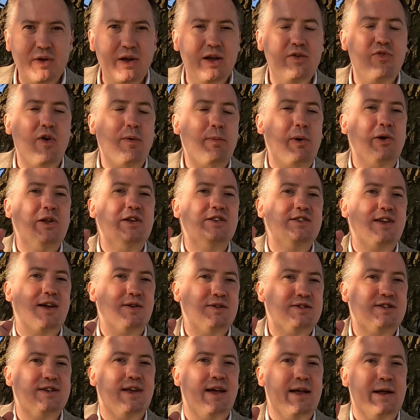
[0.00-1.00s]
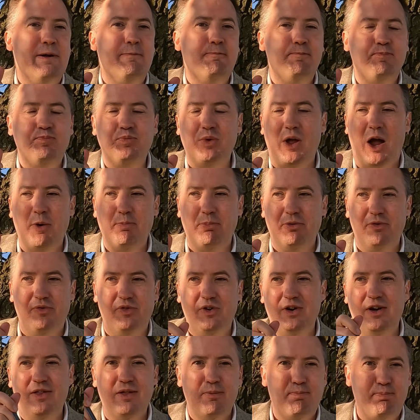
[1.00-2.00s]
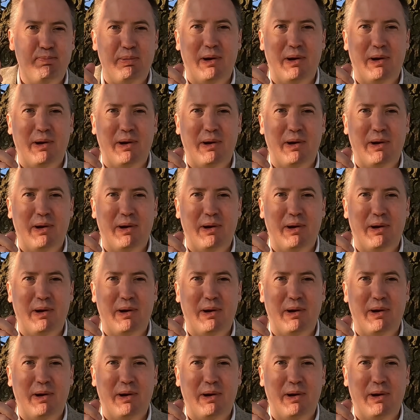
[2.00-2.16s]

I think if I'm honest, I'd say I prefer the